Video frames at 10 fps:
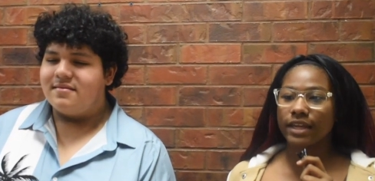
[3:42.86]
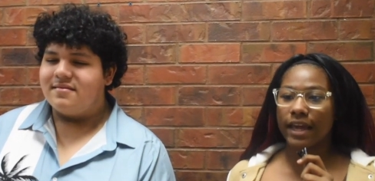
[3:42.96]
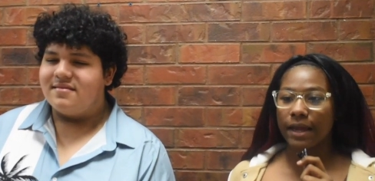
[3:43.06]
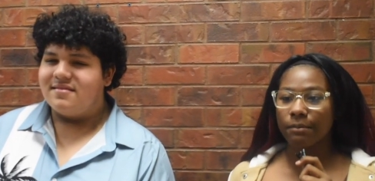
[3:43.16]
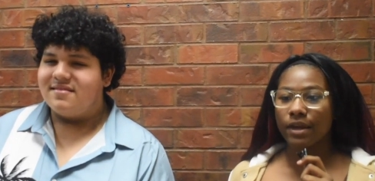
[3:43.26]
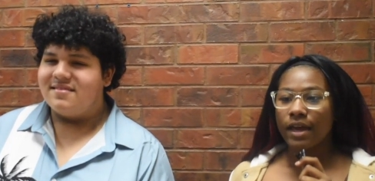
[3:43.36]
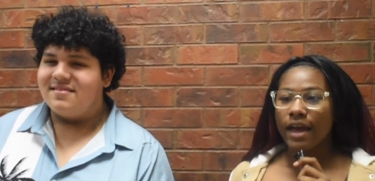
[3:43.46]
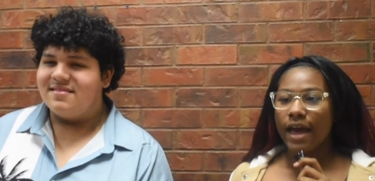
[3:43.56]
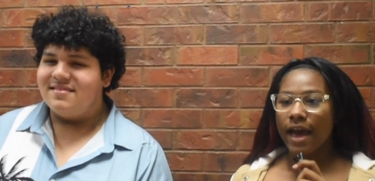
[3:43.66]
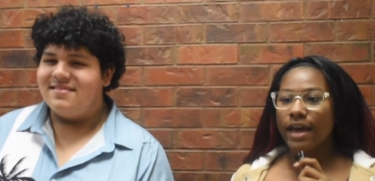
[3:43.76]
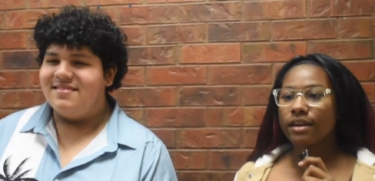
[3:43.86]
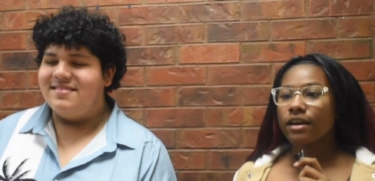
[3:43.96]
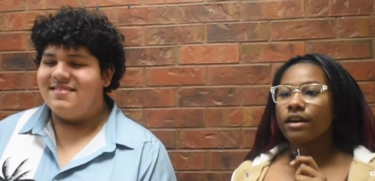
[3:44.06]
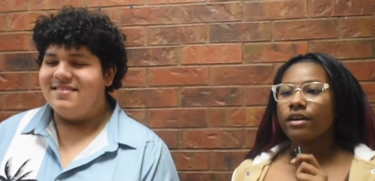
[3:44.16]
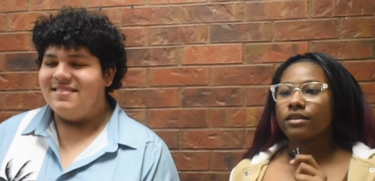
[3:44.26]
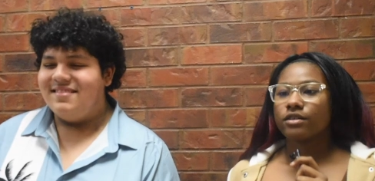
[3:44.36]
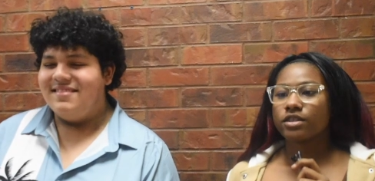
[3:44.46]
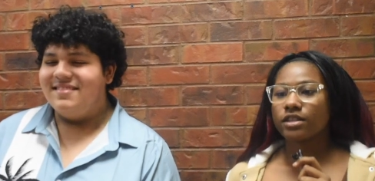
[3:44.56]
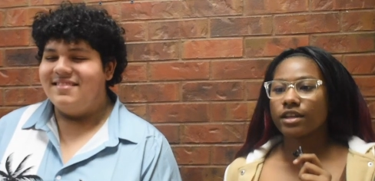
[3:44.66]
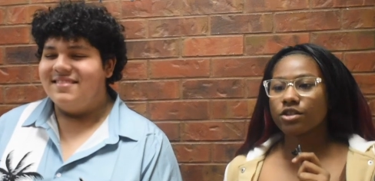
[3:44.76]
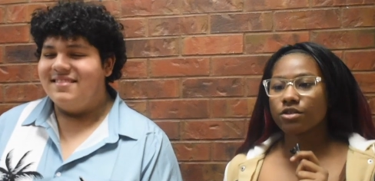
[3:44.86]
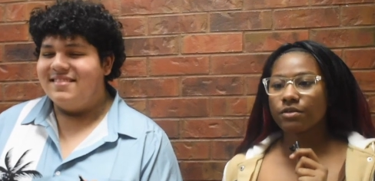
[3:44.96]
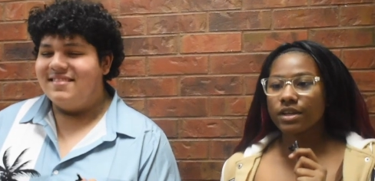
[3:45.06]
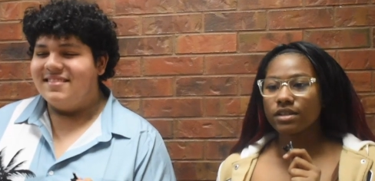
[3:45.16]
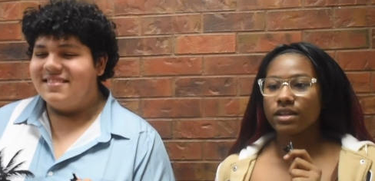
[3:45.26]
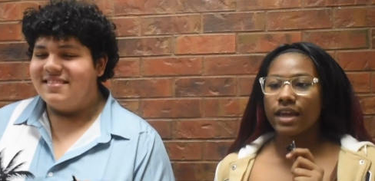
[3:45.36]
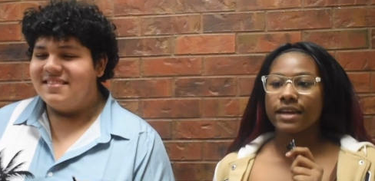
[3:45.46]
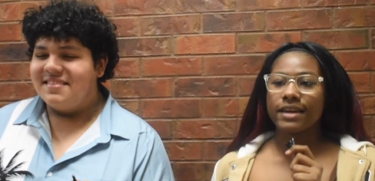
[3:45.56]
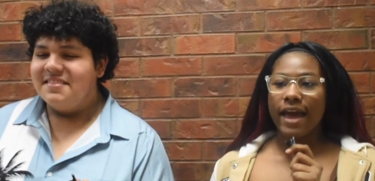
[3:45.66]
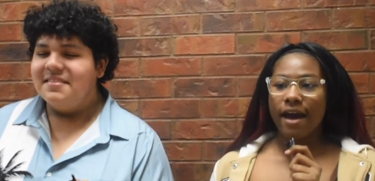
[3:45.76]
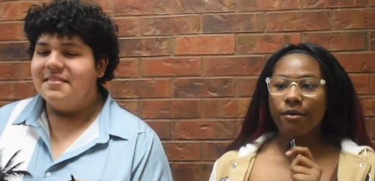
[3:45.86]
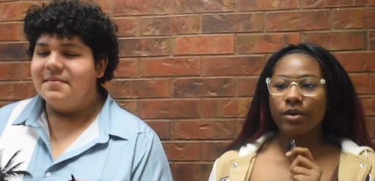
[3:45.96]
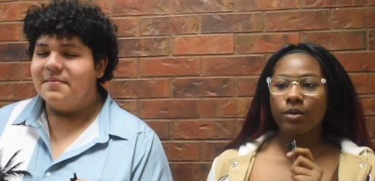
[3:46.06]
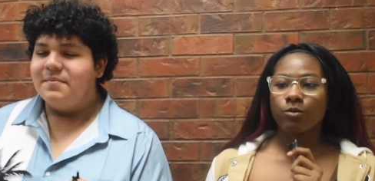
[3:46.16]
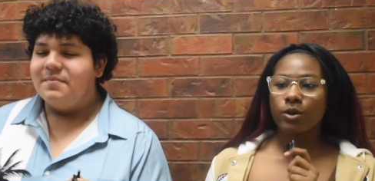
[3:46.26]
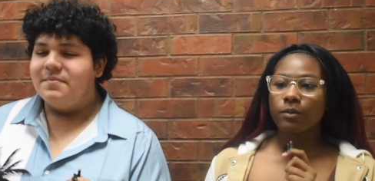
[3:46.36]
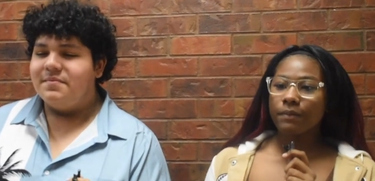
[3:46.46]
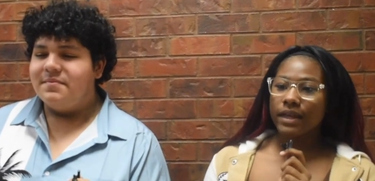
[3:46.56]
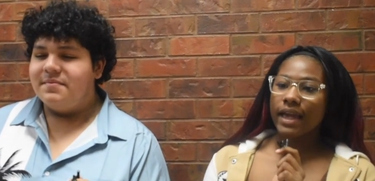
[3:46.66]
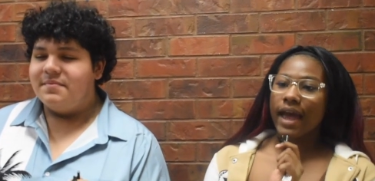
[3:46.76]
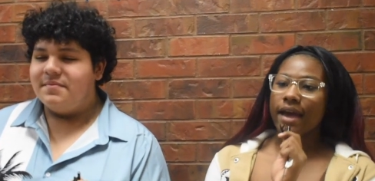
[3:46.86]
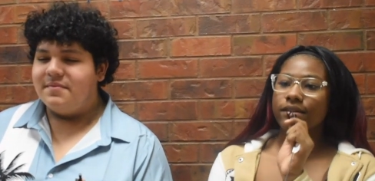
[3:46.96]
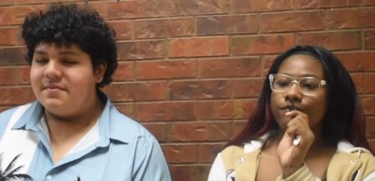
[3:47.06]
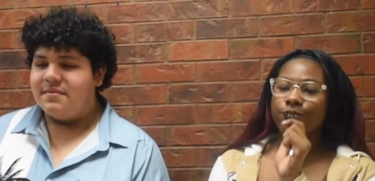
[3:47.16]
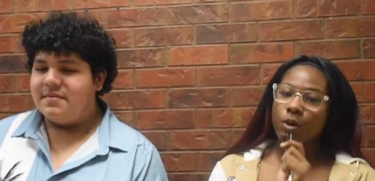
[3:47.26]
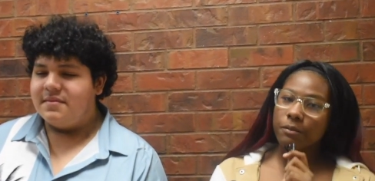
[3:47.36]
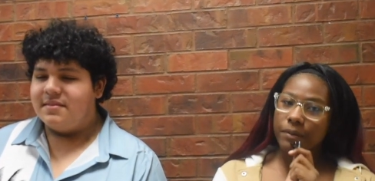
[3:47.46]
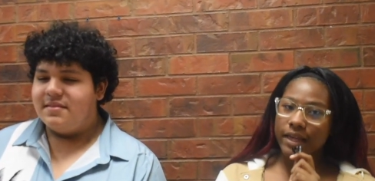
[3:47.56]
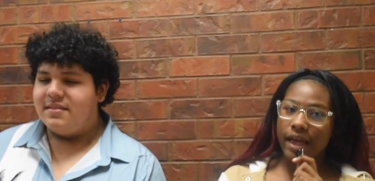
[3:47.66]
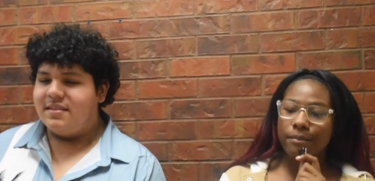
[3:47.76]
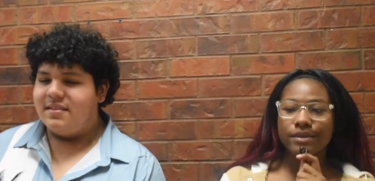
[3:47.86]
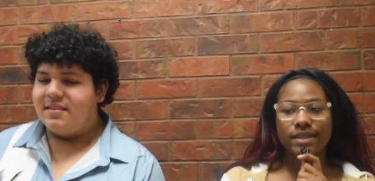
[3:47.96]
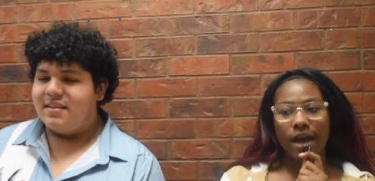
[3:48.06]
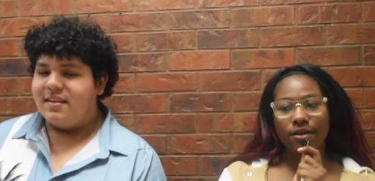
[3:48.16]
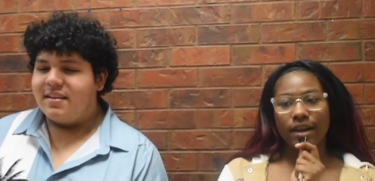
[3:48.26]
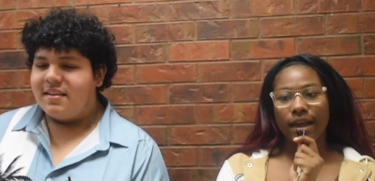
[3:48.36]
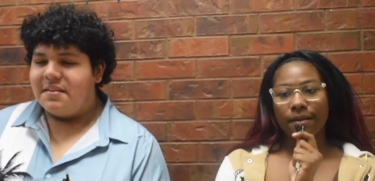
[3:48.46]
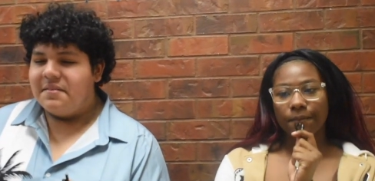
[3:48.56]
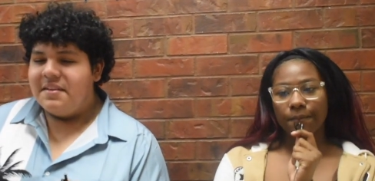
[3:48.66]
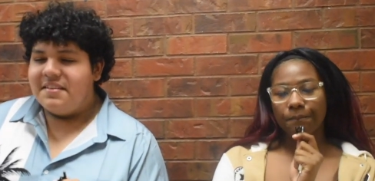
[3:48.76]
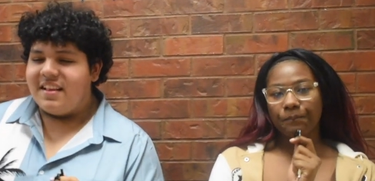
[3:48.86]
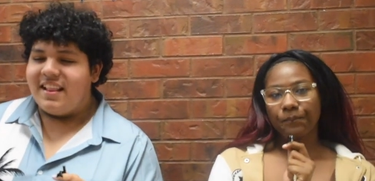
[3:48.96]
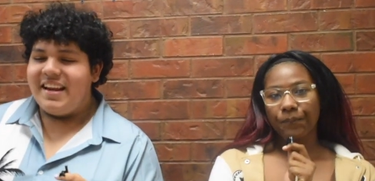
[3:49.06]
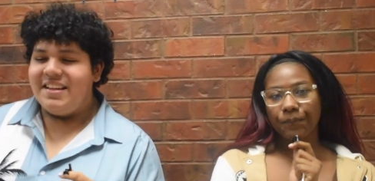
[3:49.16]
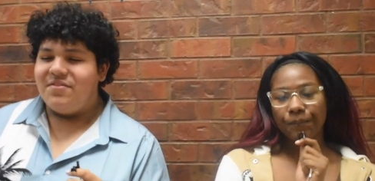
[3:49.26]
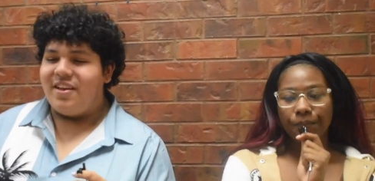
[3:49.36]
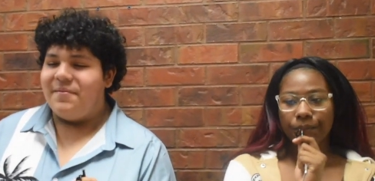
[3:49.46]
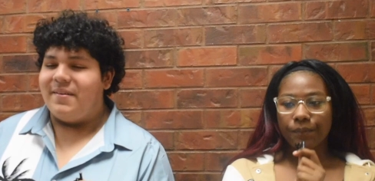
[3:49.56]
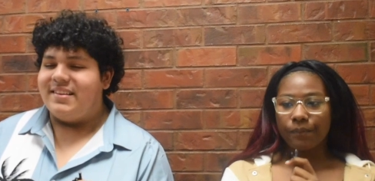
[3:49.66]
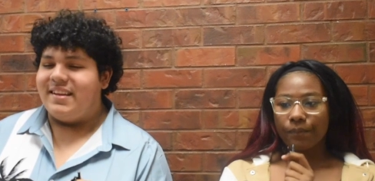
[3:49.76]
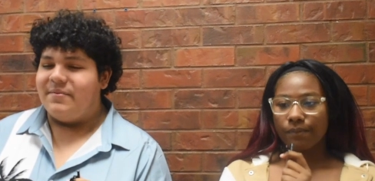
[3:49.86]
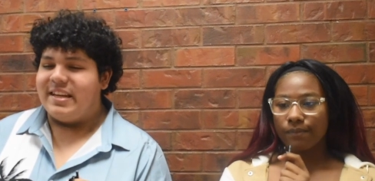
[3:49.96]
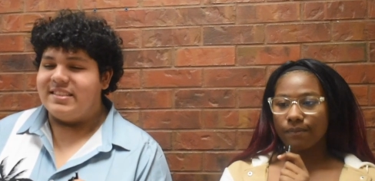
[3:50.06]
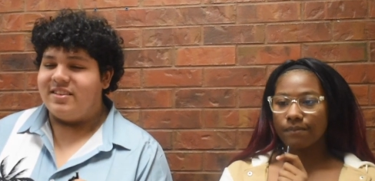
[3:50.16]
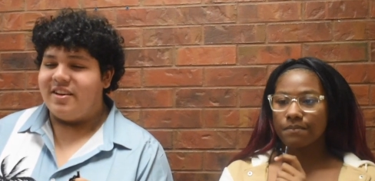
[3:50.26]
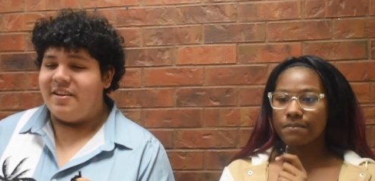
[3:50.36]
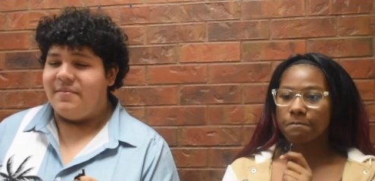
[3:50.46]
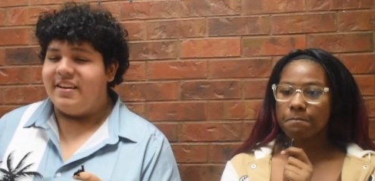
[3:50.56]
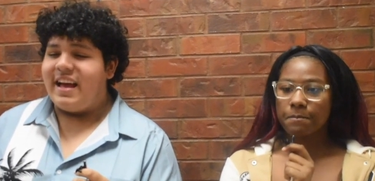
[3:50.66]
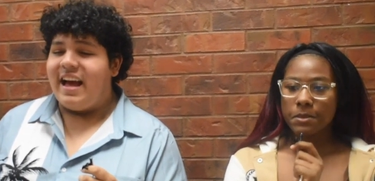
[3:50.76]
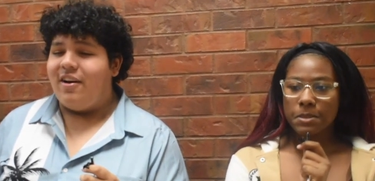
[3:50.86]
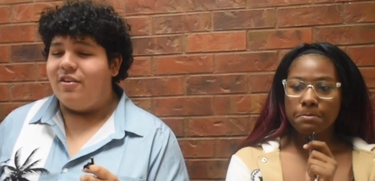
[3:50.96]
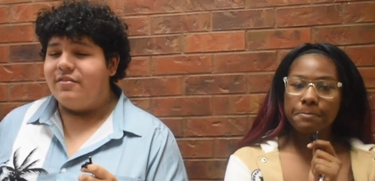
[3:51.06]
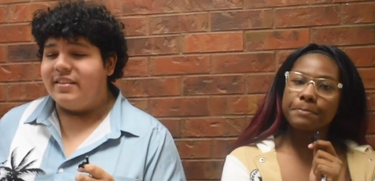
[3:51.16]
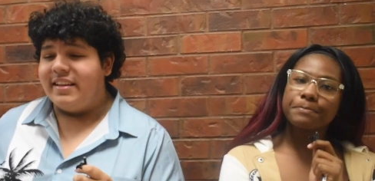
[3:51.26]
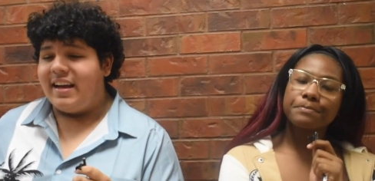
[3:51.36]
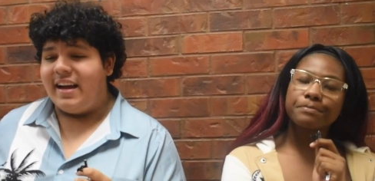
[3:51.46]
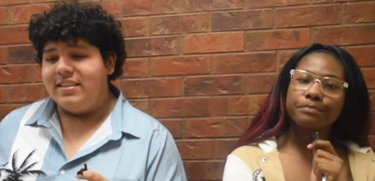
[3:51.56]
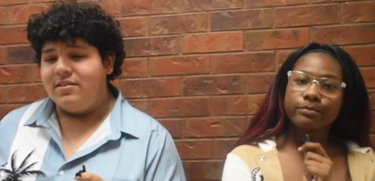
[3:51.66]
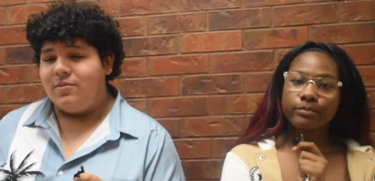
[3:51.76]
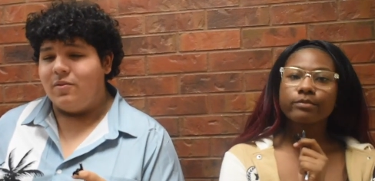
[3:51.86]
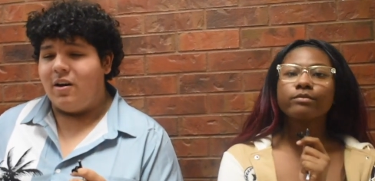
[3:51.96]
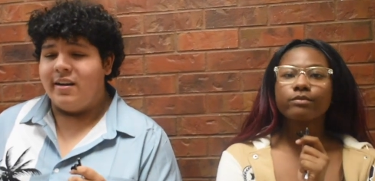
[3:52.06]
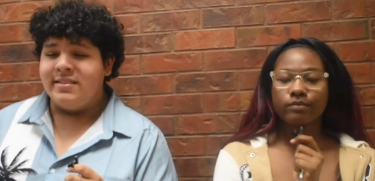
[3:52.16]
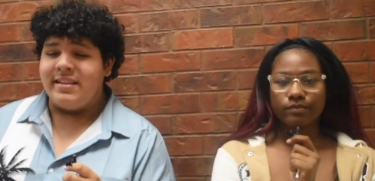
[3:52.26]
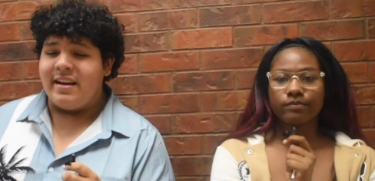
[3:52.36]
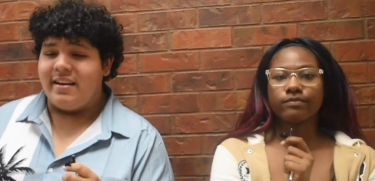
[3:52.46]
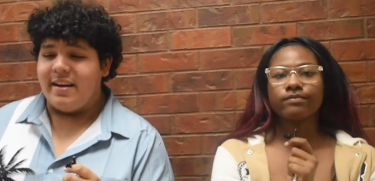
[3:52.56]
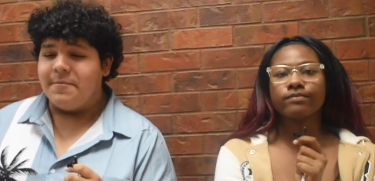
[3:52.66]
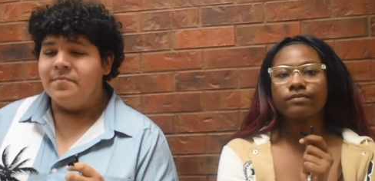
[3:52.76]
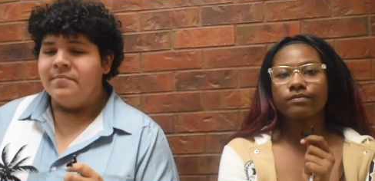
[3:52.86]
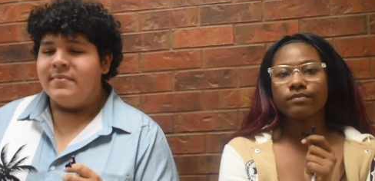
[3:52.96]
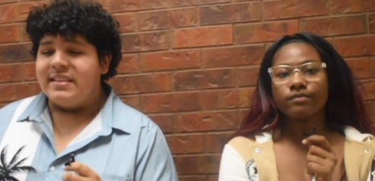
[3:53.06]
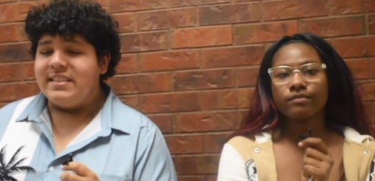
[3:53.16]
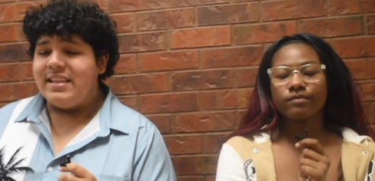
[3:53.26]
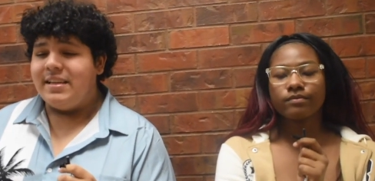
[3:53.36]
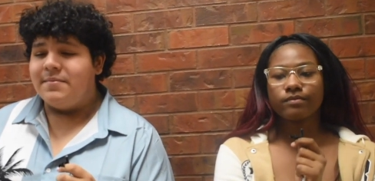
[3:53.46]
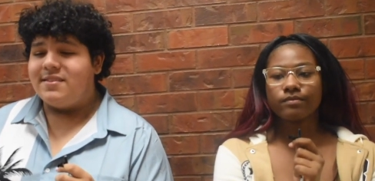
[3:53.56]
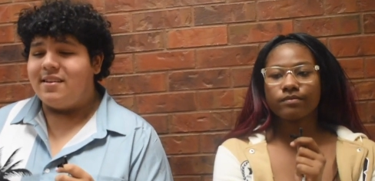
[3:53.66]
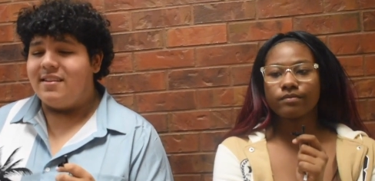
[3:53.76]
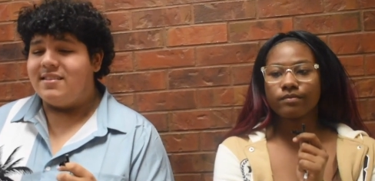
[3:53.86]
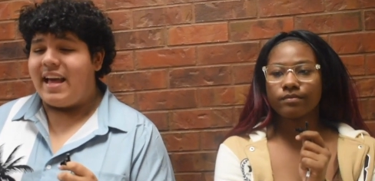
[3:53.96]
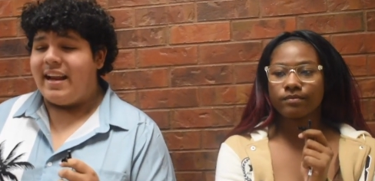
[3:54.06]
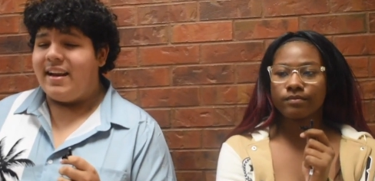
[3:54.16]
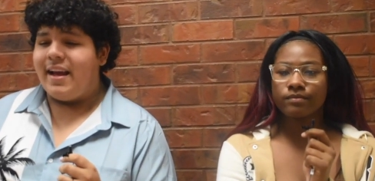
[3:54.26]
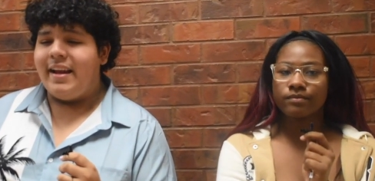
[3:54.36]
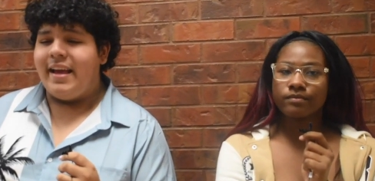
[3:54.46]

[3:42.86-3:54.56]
Speaker 1: game at Centaurus, and now will be at 1 p.m. Saturday.
Speaker 2: The ladies volleyball team has a tournament at Overland High School on Saturday. The C team starts at 9